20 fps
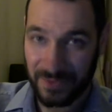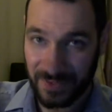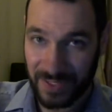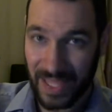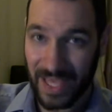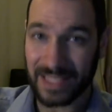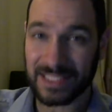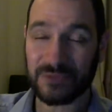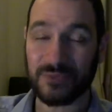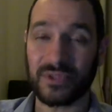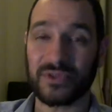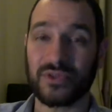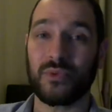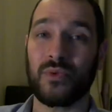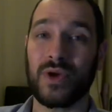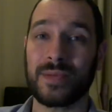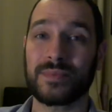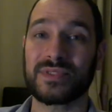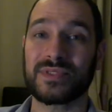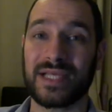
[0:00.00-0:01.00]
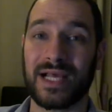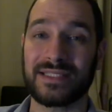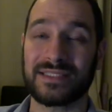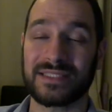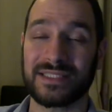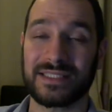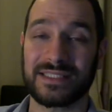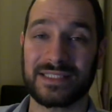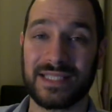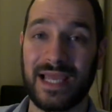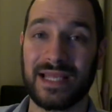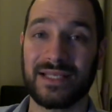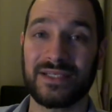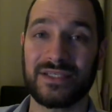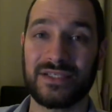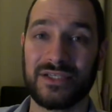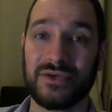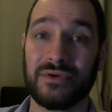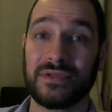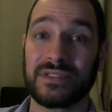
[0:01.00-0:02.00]
That's what the website is designed to
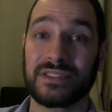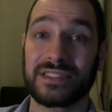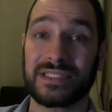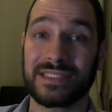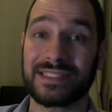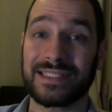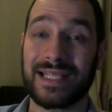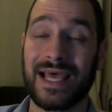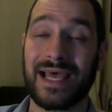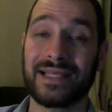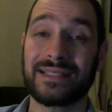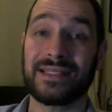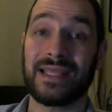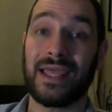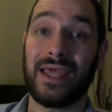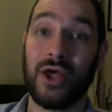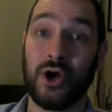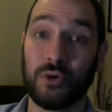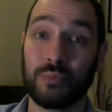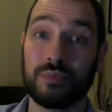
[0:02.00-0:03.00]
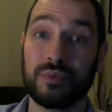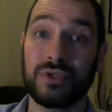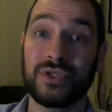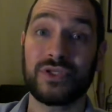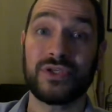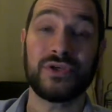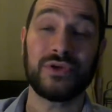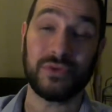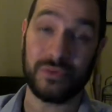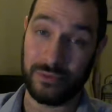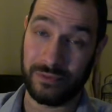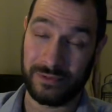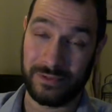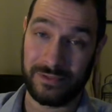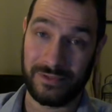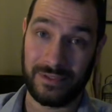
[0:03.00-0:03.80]
do. It's designed to help you.